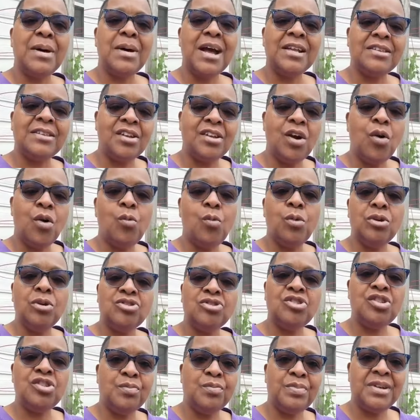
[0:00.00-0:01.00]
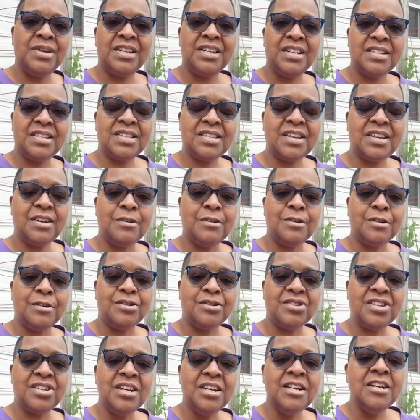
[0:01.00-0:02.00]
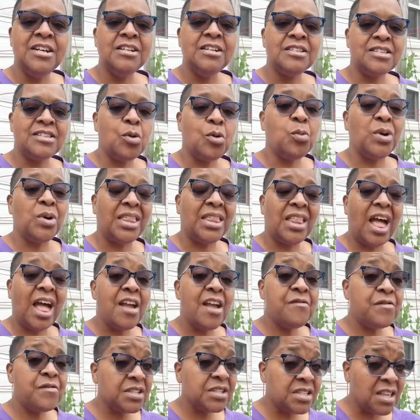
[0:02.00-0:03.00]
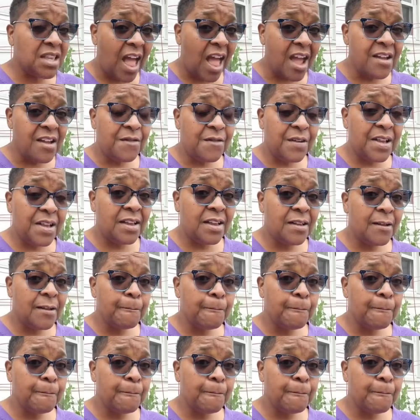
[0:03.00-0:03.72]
I don't want you to be discouraged. So when life is lifing,